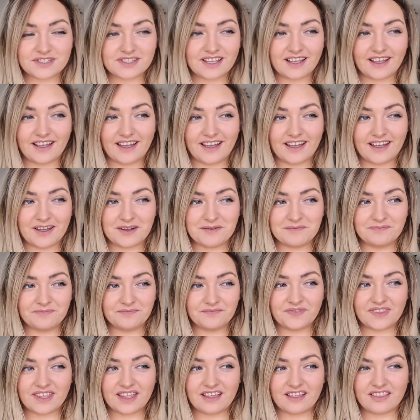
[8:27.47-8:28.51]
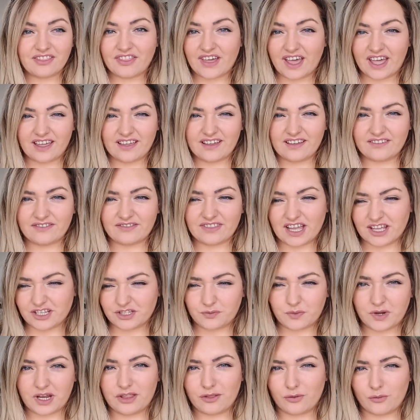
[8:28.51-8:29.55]
that's
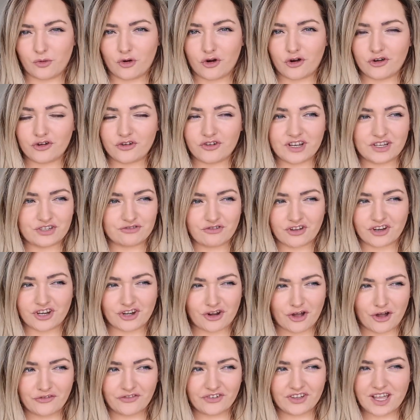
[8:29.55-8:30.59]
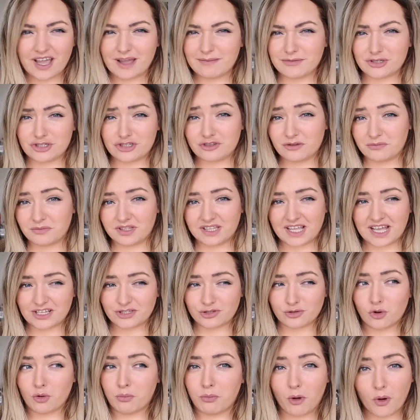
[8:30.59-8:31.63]
why the water is running off it. I'm assuming that's
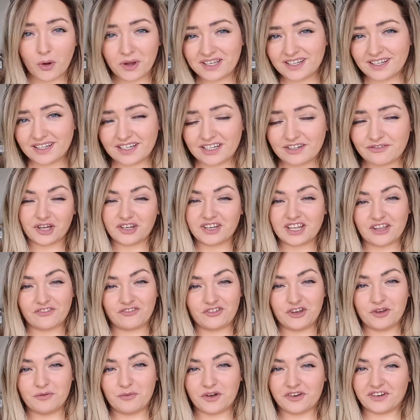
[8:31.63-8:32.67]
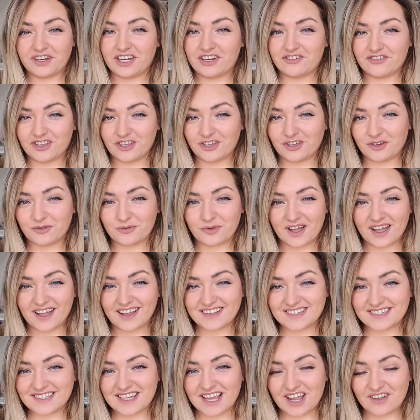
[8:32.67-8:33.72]
the whole point of it. But if you want a really good
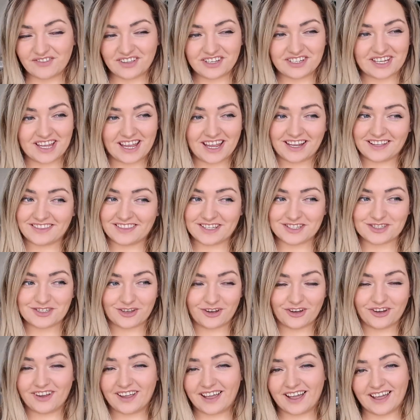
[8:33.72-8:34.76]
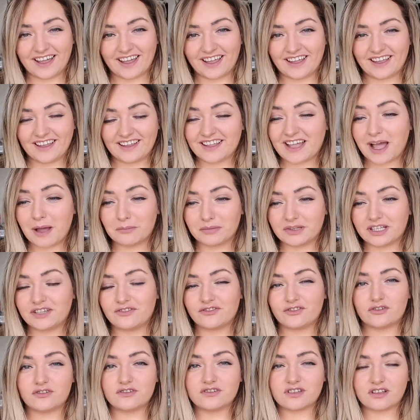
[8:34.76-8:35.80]
wax, definitely check this out. I can't believe
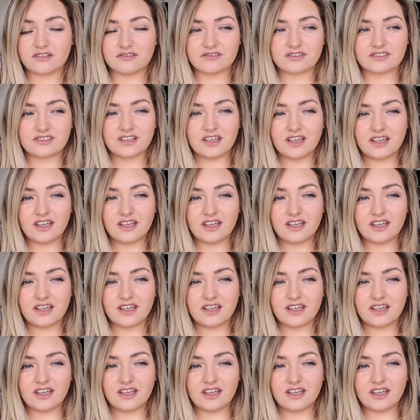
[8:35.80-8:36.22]
the results.